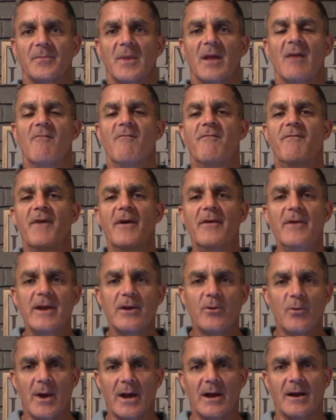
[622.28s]
very
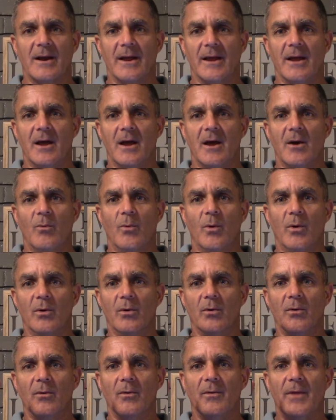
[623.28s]
quickly
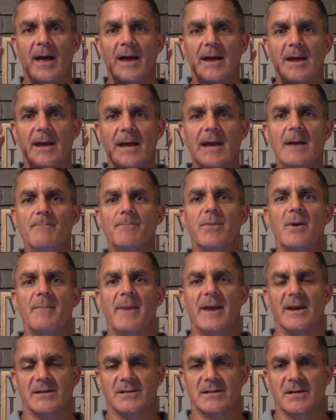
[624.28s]
will they
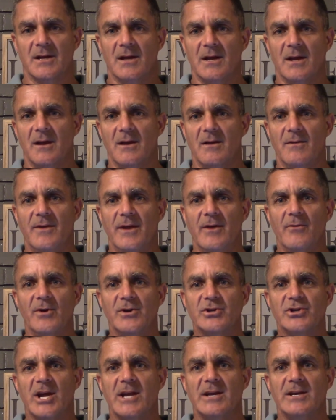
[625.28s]
implement their
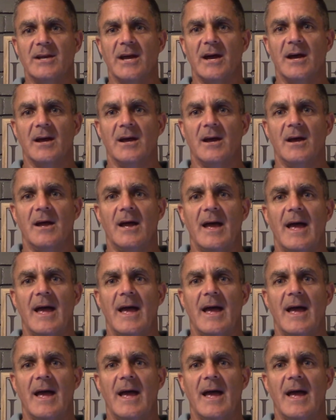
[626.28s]
agenda,